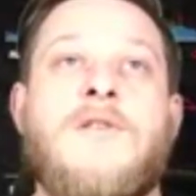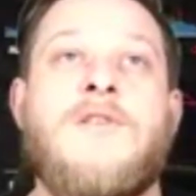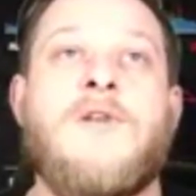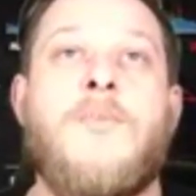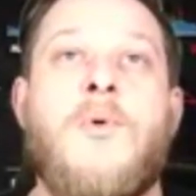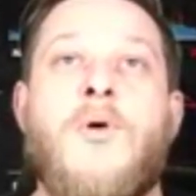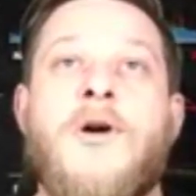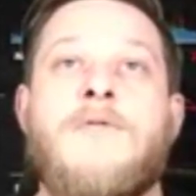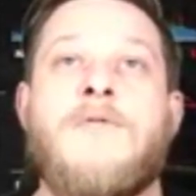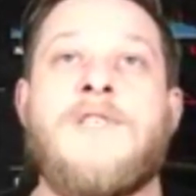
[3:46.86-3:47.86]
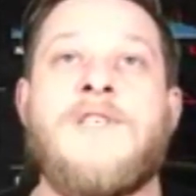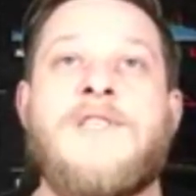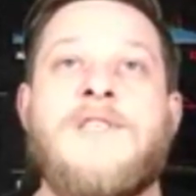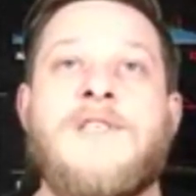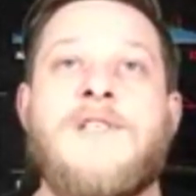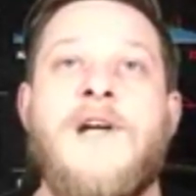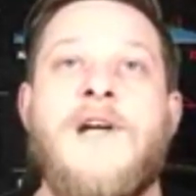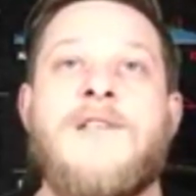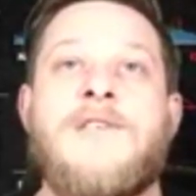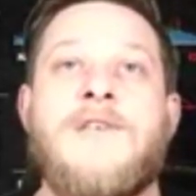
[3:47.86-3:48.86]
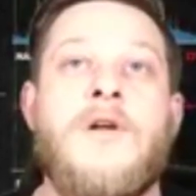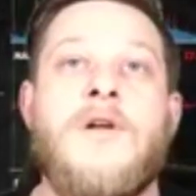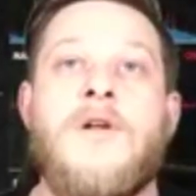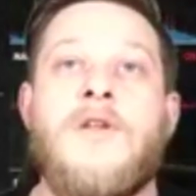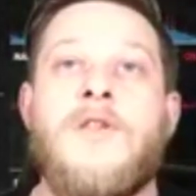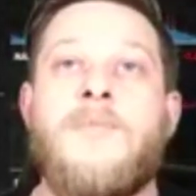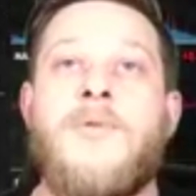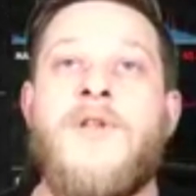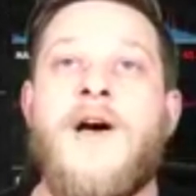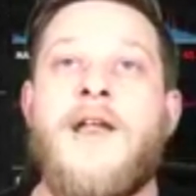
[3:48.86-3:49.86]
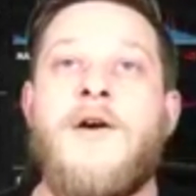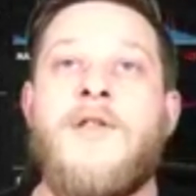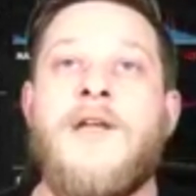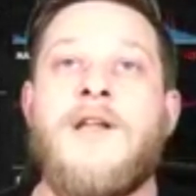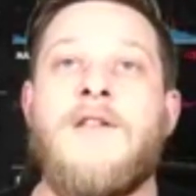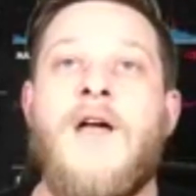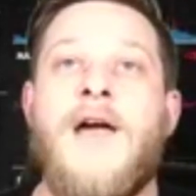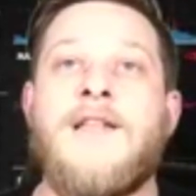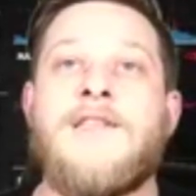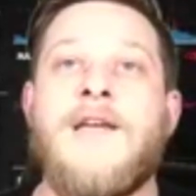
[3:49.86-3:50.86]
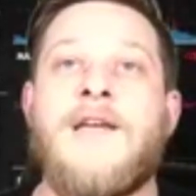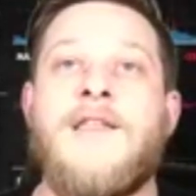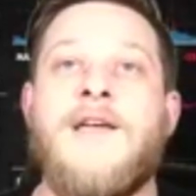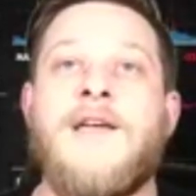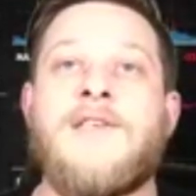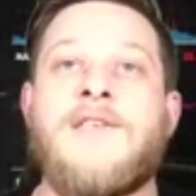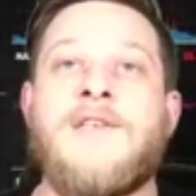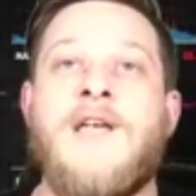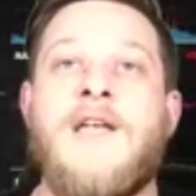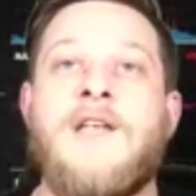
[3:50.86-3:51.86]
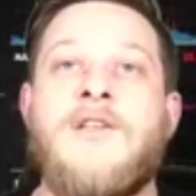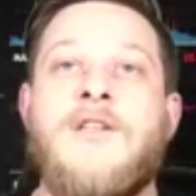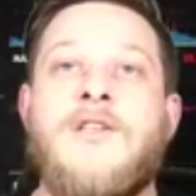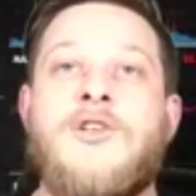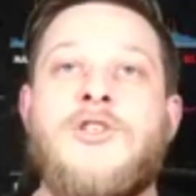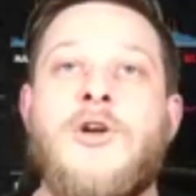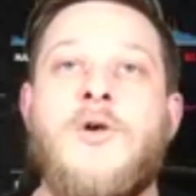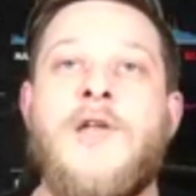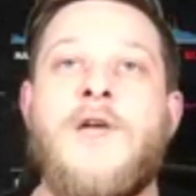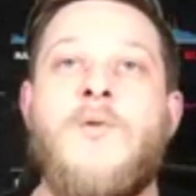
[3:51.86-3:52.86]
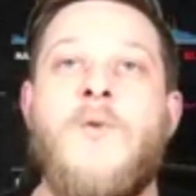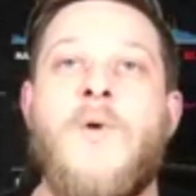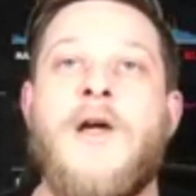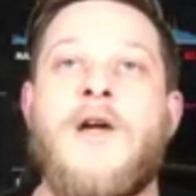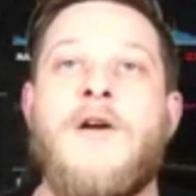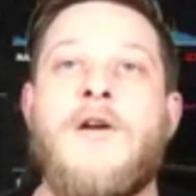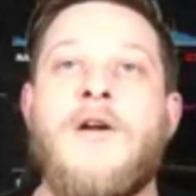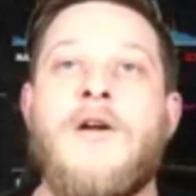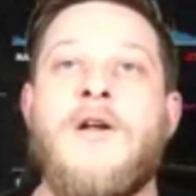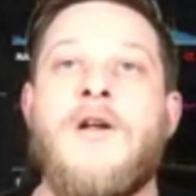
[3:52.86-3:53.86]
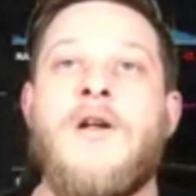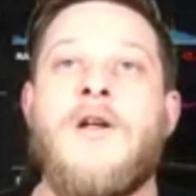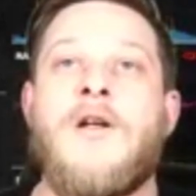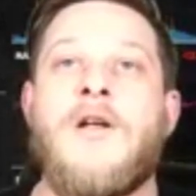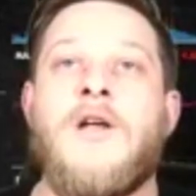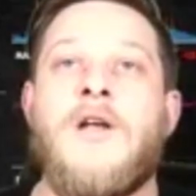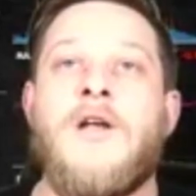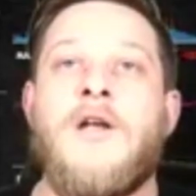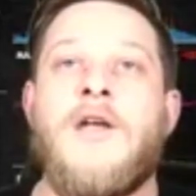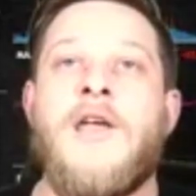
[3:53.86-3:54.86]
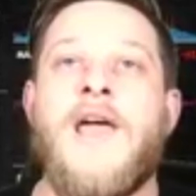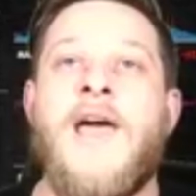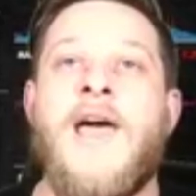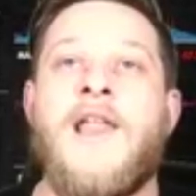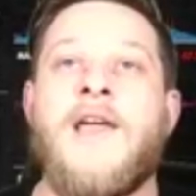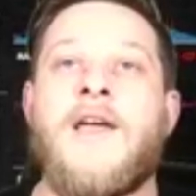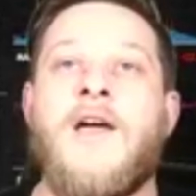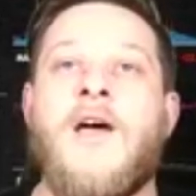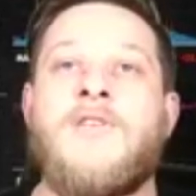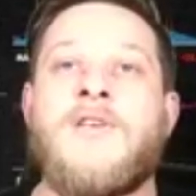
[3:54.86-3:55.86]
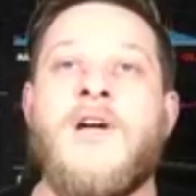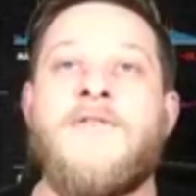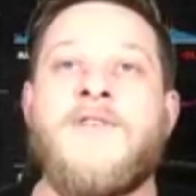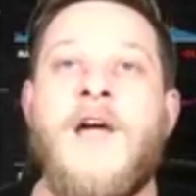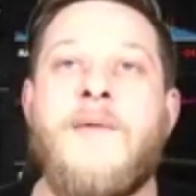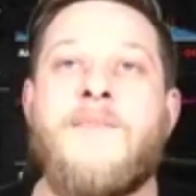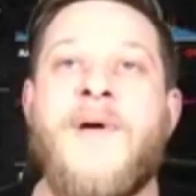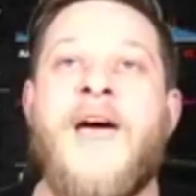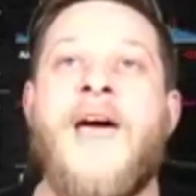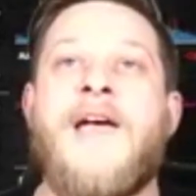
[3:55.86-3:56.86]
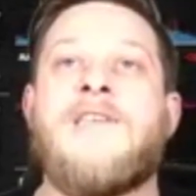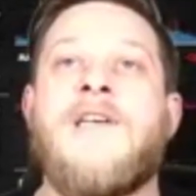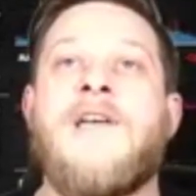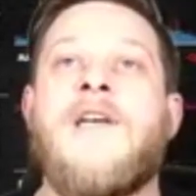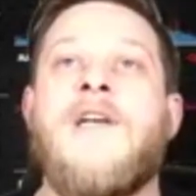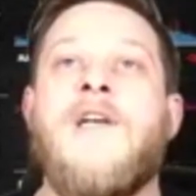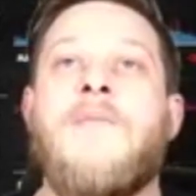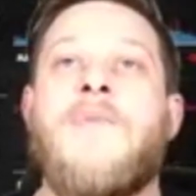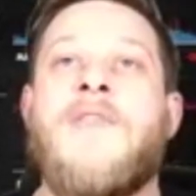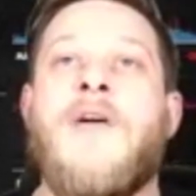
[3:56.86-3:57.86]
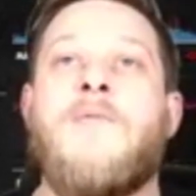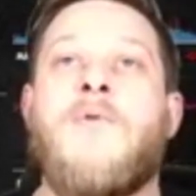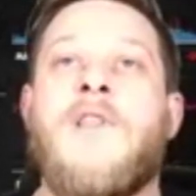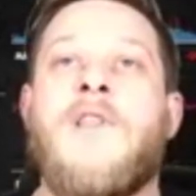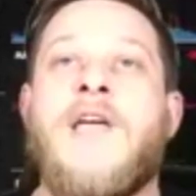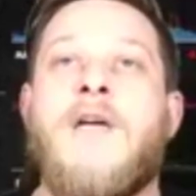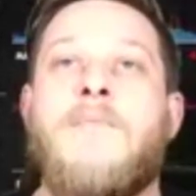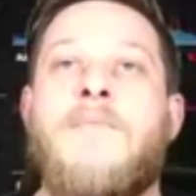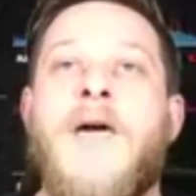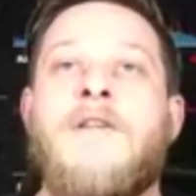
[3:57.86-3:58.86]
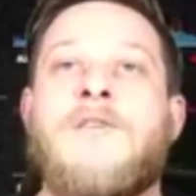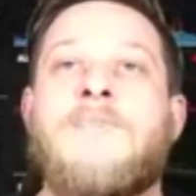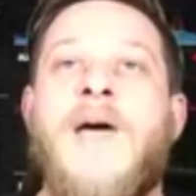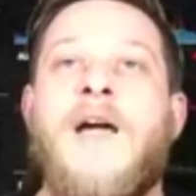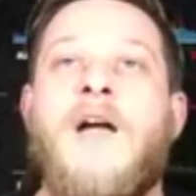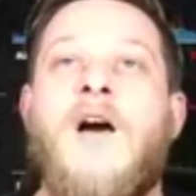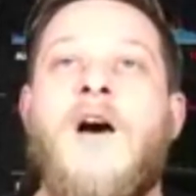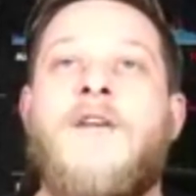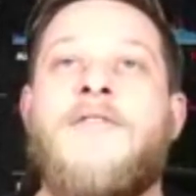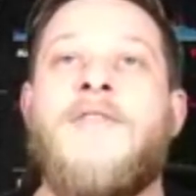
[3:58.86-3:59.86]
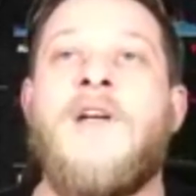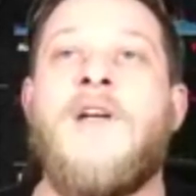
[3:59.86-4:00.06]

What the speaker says: support and resistance lines. They'll plot out like lines like this and to show like where it had like a tough time passing, but then where it bounced back off.